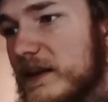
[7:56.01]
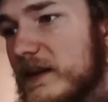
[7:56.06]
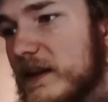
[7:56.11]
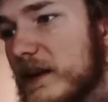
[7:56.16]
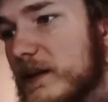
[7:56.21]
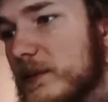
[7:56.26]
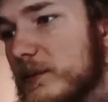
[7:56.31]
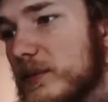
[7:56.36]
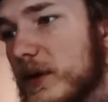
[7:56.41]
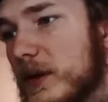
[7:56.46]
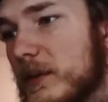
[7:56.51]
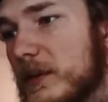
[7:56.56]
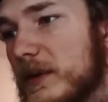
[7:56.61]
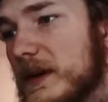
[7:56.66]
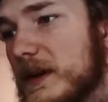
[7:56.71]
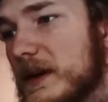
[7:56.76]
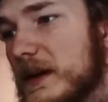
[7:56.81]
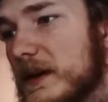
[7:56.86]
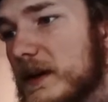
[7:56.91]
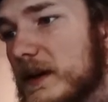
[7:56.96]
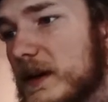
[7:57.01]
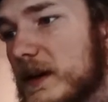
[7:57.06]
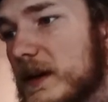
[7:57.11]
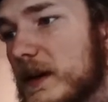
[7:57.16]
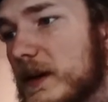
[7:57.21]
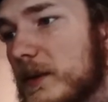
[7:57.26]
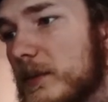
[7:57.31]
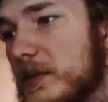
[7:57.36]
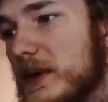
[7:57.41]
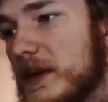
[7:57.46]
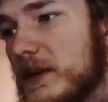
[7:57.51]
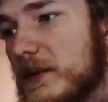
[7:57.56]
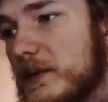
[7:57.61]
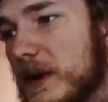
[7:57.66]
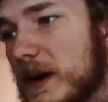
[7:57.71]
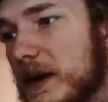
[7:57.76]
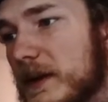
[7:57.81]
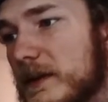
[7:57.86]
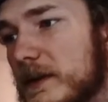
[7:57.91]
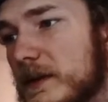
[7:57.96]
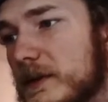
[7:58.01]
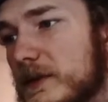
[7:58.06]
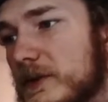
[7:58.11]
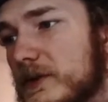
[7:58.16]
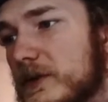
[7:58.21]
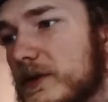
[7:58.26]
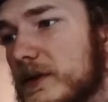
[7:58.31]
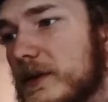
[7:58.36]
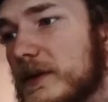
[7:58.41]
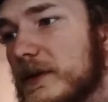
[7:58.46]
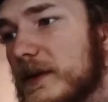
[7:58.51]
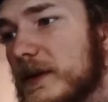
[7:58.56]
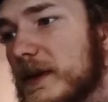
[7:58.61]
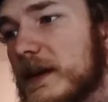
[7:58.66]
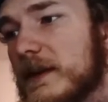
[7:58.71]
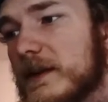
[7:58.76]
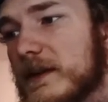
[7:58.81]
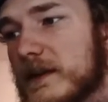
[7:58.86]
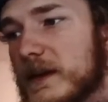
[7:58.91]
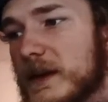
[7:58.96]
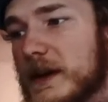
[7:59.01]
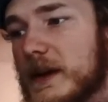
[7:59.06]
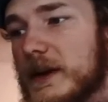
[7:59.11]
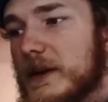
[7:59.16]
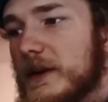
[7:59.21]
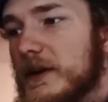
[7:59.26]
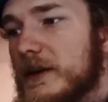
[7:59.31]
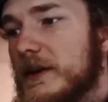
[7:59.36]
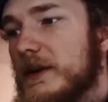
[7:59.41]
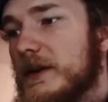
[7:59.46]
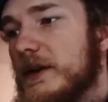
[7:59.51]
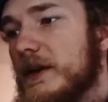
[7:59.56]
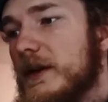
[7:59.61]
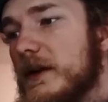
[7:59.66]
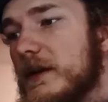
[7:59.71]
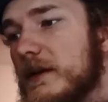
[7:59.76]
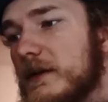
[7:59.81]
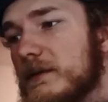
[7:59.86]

That's probably gonna be the right solution. Then Slayer,